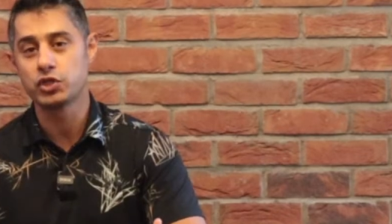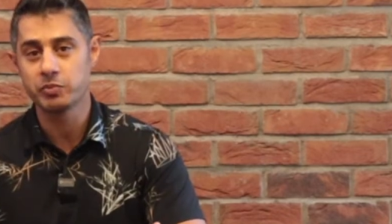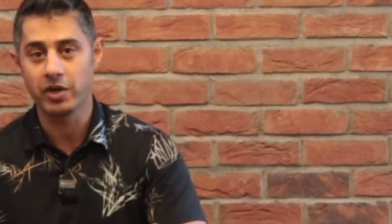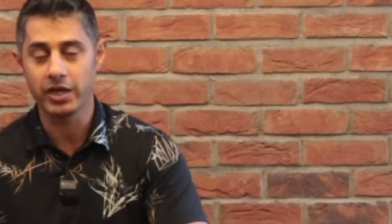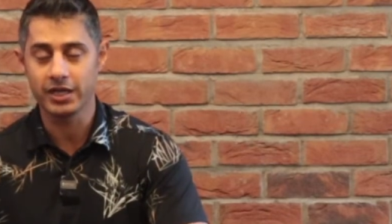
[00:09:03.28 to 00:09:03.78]

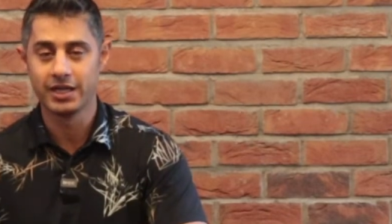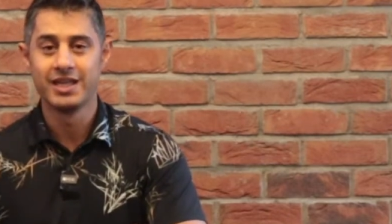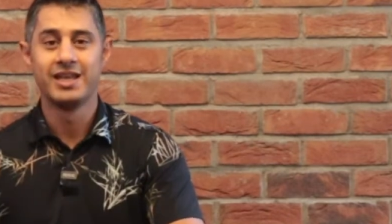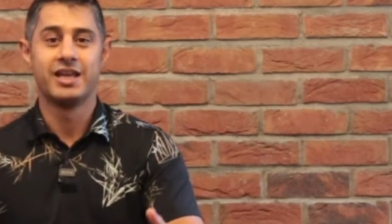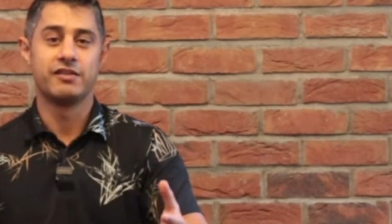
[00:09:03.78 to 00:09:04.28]
spine.
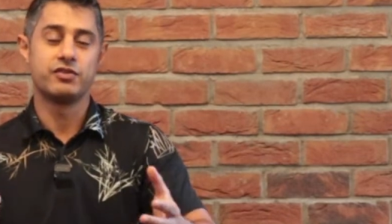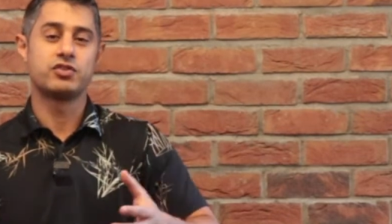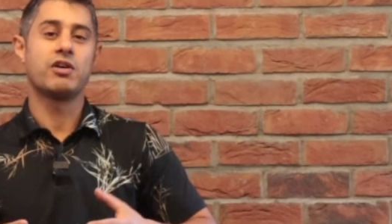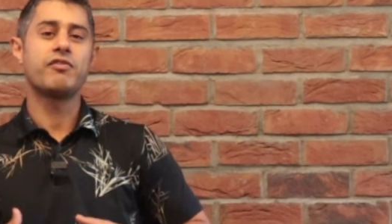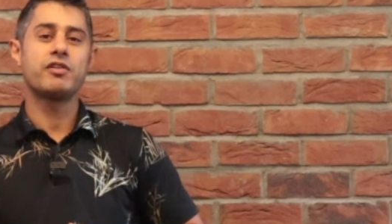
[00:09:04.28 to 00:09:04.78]
And if you're
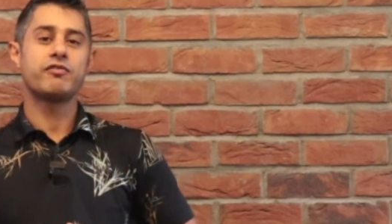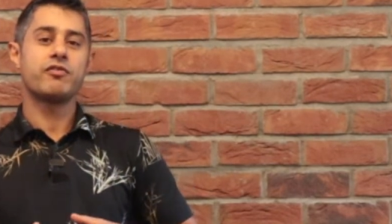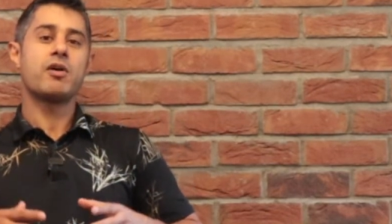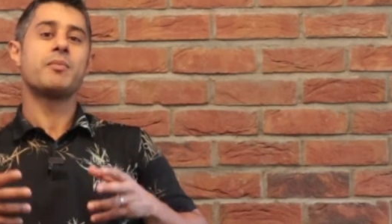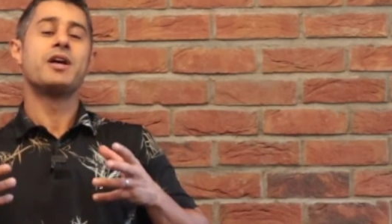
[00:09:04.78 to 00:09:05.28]
suffering
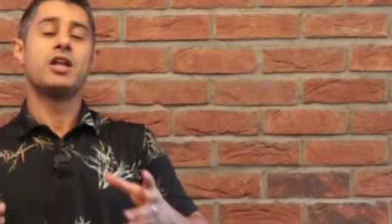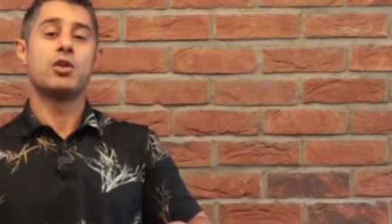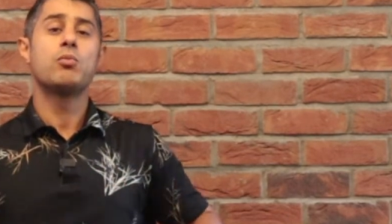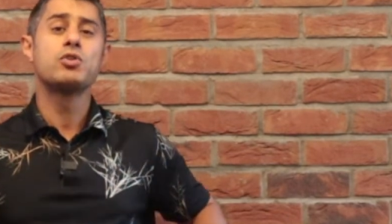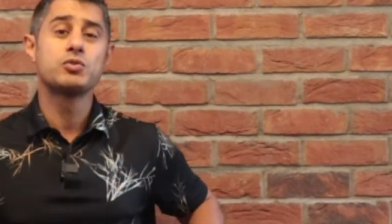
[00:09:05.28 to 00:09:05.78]
from
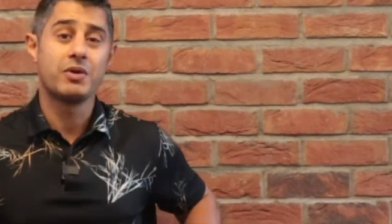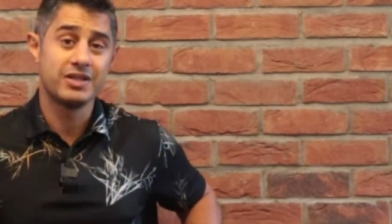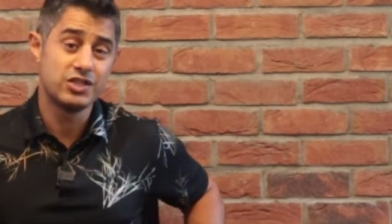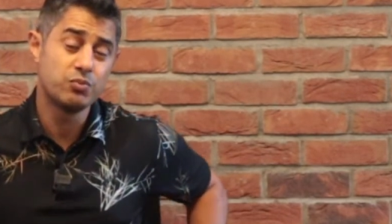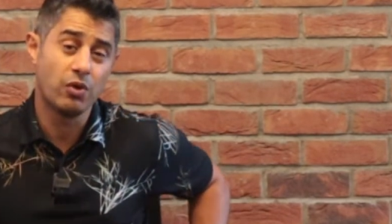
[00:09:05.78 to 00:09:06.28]
lumbar spine
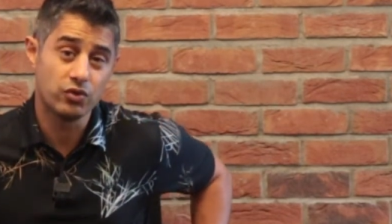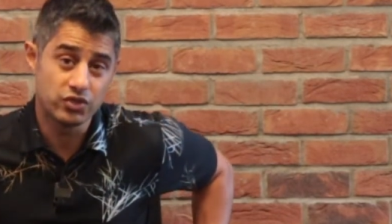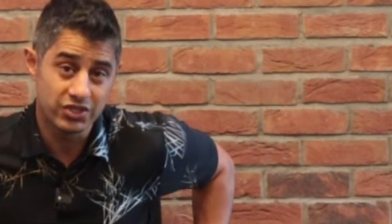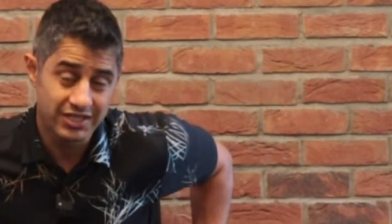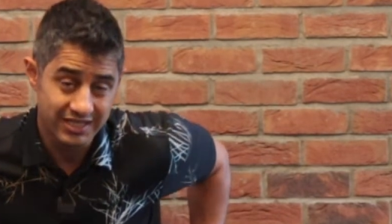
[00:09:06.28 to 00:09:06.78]
disc
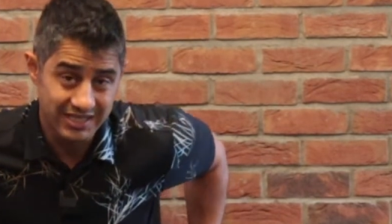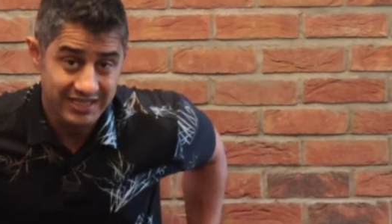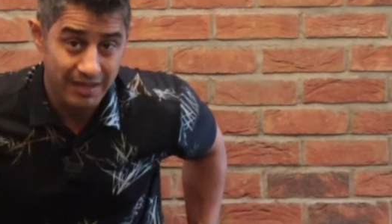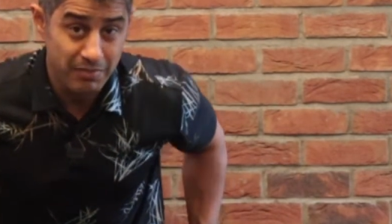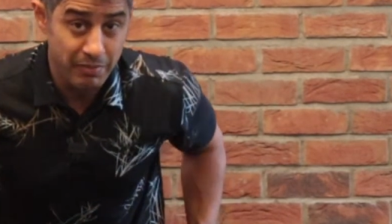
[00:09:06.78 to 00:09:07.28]
bulges, this
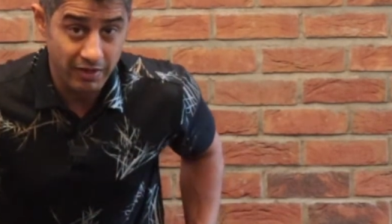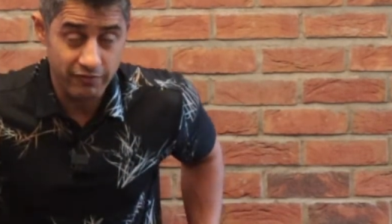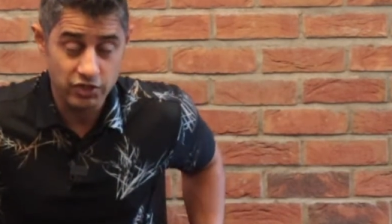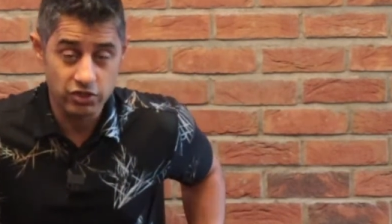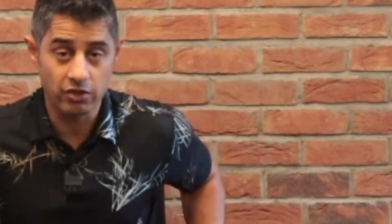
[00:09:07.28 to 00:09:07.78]
can be
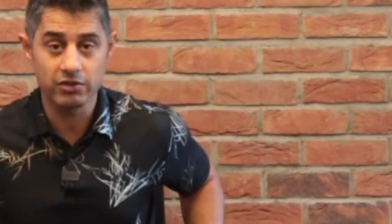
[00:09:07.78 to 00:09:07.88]
beneficial.